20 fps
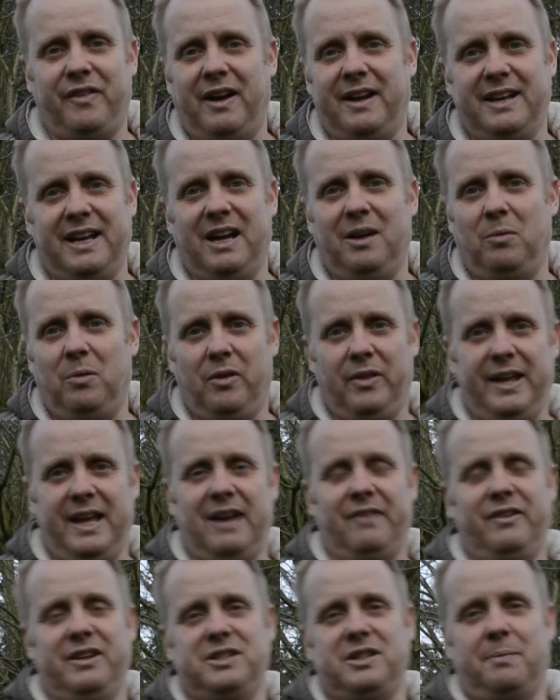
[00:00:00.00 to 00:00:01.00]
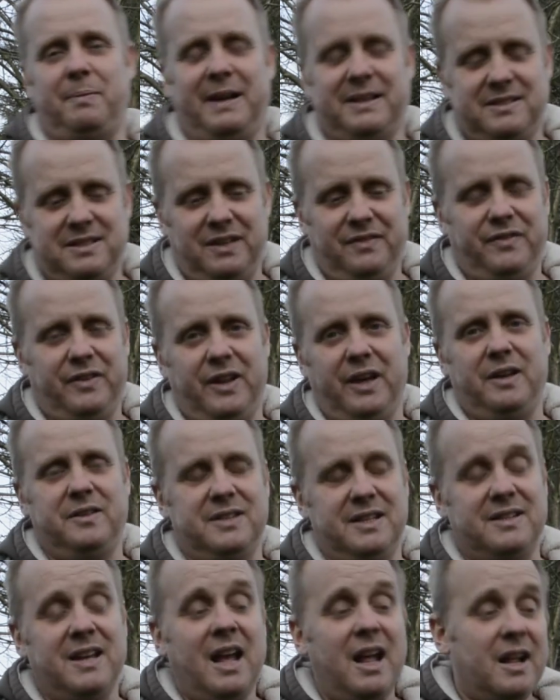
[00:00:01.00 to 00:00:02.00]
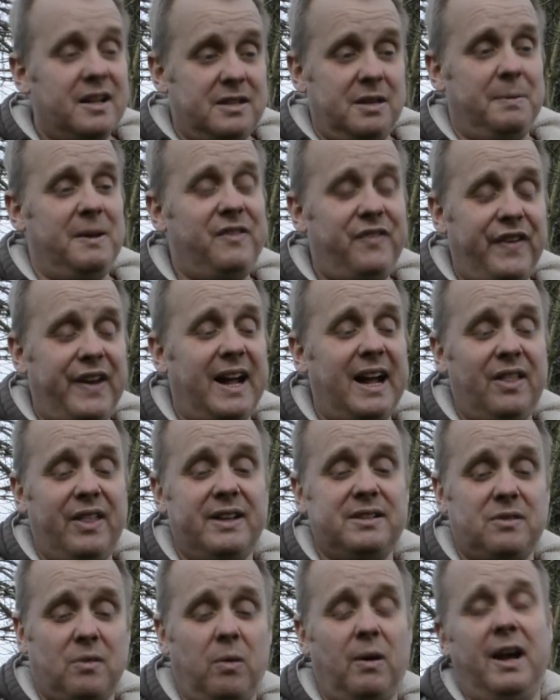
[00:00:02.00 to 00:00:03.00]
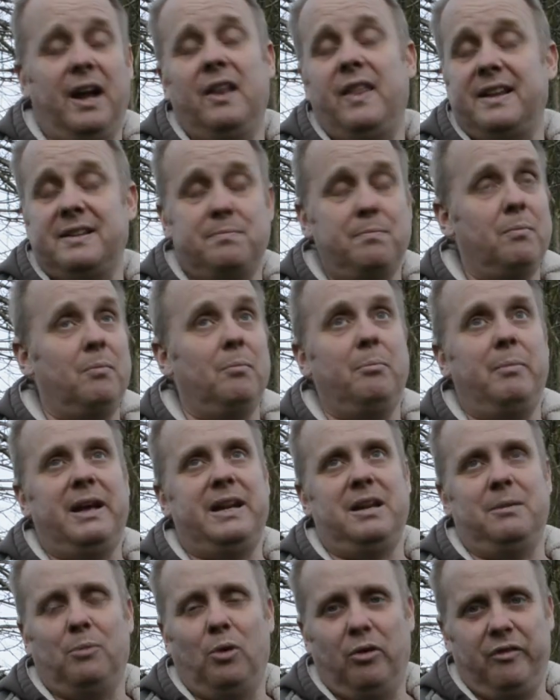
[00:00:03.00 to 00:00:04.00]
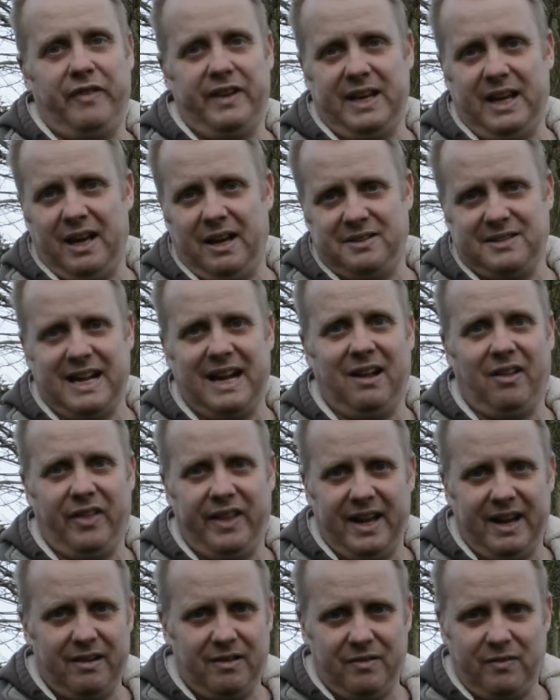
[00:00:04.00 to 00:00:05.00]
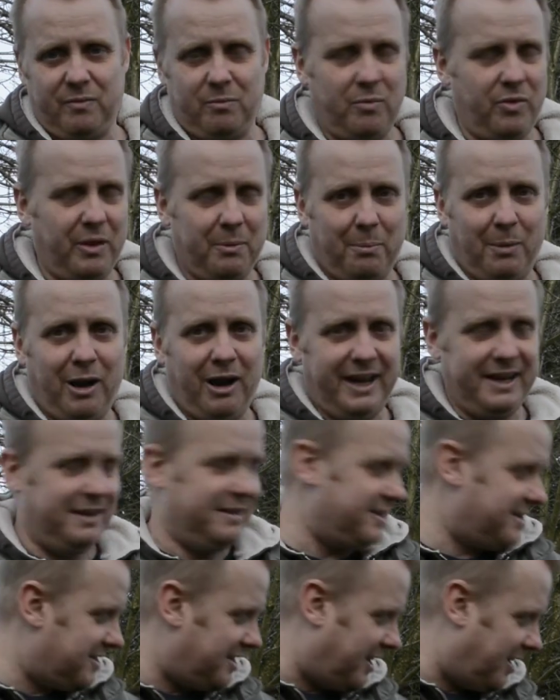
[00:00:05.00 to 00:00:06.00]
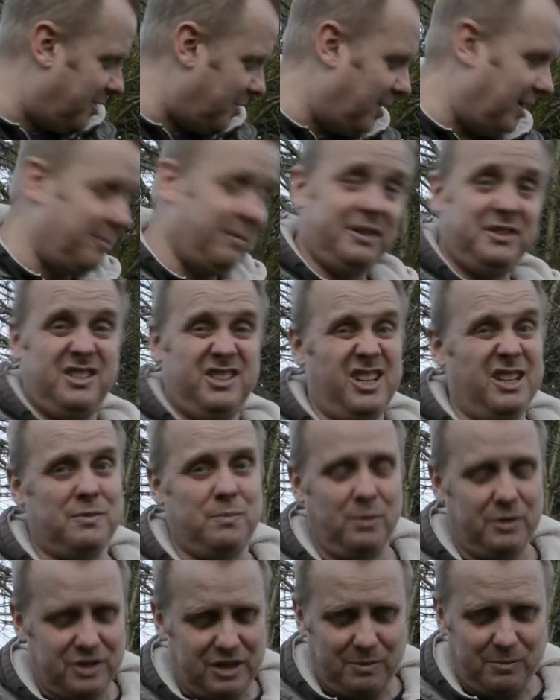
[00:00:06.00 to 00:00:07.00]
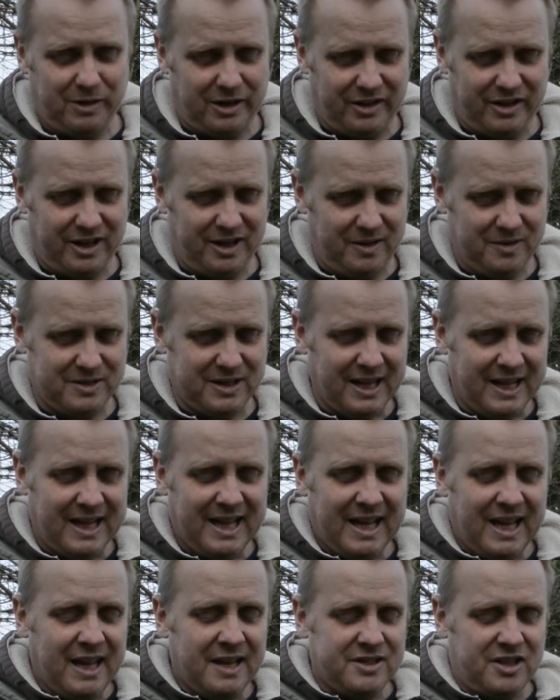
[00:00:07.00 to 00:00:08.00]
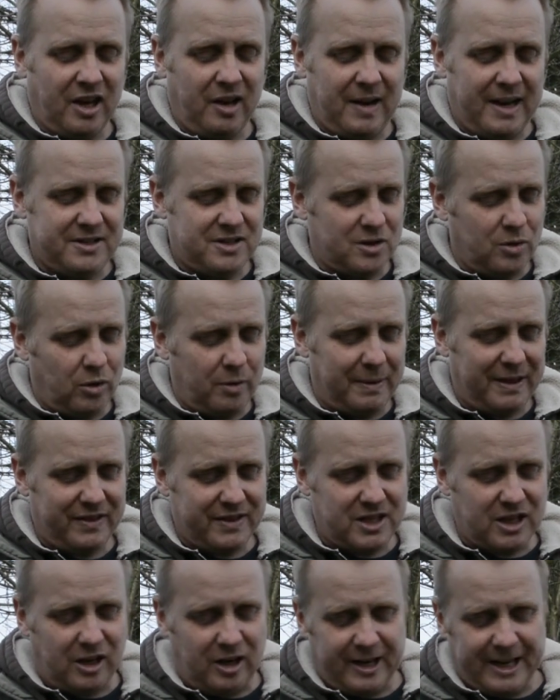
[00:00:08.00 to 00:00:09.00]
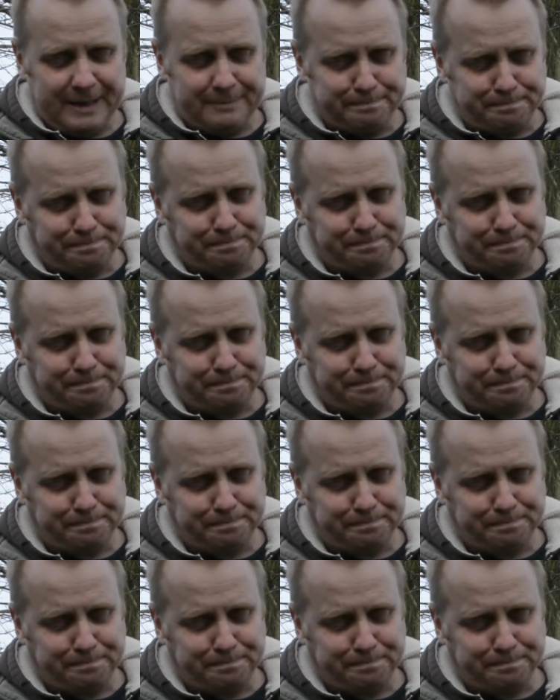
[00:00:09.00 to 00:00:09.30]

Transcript: out what the average capacity for those is. To be fair, there's many more videos out there than mine, so I suggest watching one of those. So let's talk about the target.